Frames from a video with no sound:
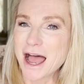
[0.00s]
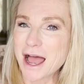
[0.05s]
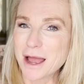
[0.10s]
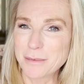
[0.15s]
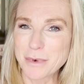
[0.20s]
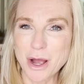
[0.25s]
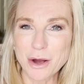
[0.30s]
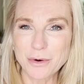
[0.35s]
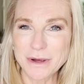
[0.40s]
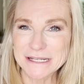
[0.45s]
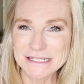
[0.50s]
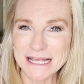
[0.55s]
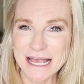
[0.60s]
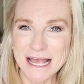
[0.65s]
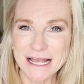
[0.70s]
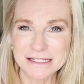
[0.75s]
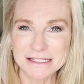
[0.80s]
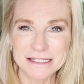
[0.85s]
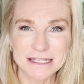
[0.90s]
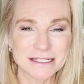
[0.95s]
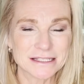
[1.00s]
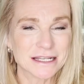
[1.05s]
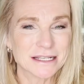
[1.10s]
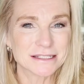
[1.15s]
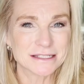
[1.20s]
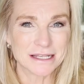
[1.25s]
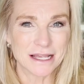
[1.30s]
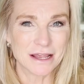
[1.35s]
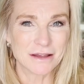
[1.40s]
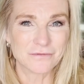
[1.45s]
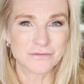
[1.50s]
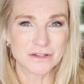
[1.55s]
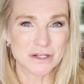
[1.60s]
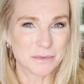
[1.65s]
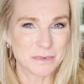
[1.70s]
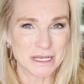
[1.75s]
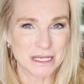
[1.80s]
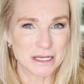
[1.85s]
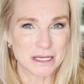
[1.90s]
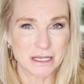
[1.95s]
I'm always asked, is it safe to
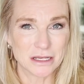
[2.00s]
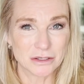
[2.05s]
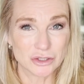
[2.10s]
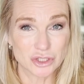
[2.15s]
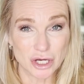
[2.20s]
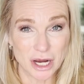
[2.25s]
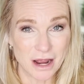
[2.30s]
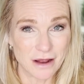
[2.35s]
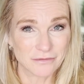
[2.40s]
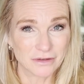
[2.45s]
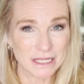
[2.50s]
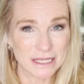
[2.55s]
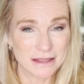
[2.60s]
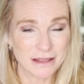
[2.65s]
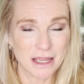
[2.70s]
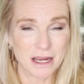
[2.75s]
be traveling